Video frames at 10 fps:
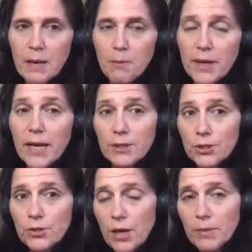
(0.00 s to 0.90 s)
but I've
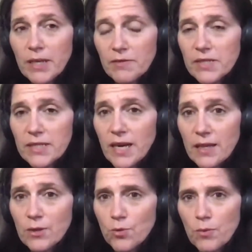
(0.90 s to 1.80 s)
seen
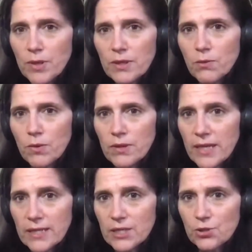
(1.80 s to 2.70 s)
other women
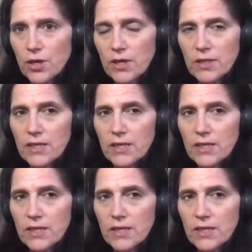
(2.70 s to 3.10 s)
that struggled.